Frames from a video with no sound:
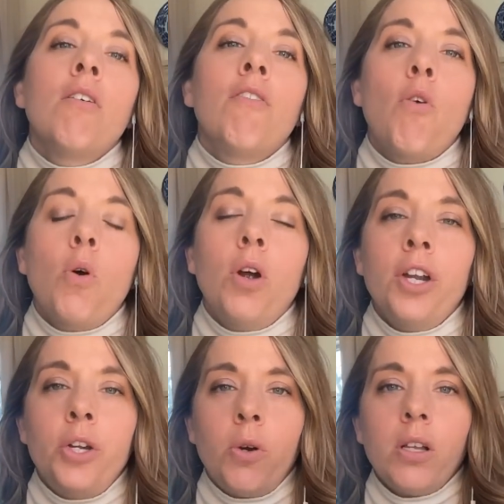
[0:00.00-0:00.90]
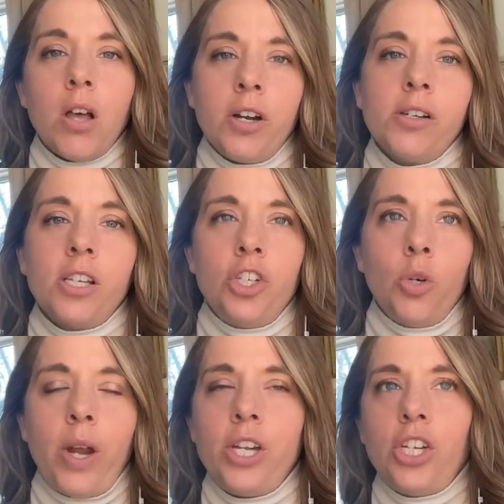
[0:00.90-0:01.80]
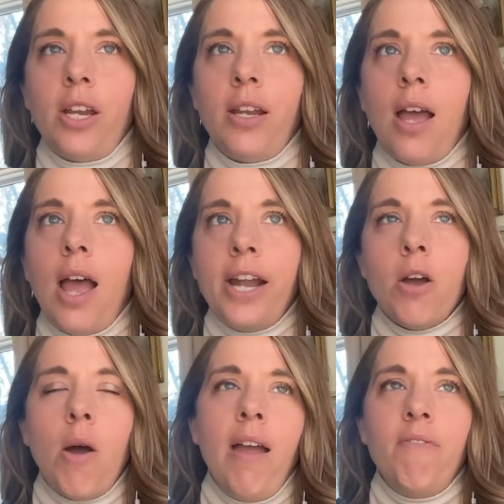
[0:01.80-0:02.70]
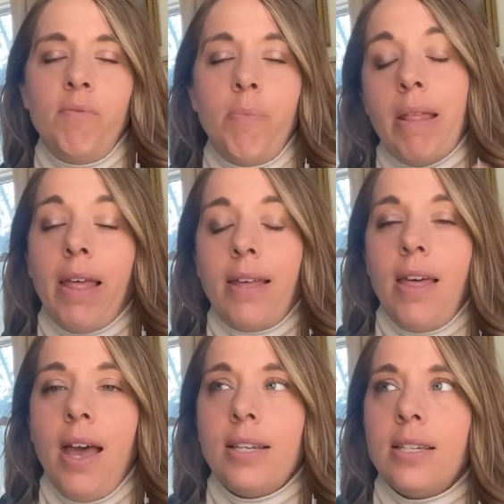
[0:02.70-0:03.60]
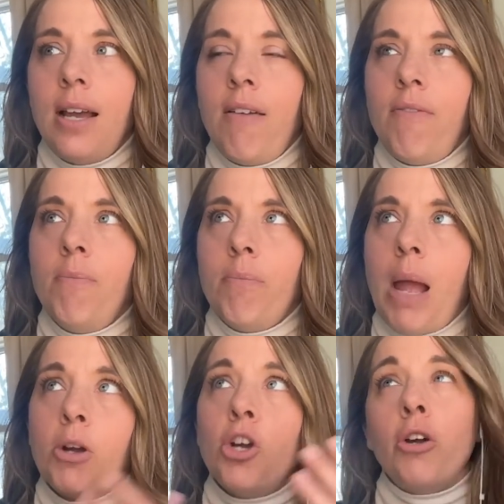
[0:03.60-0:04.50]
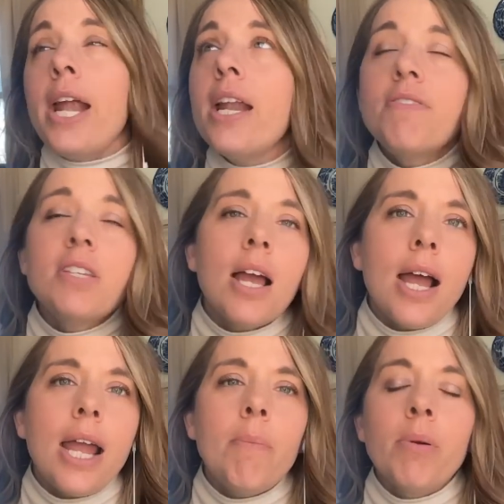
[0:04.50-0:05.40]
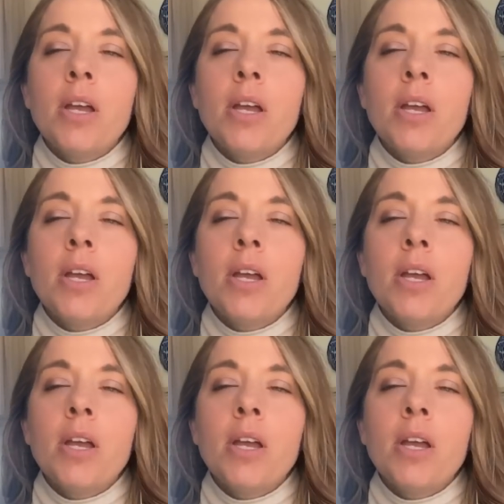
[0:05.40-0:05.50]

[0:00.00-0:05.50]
for your clutter situation. I know I've been like that. i am a creative type,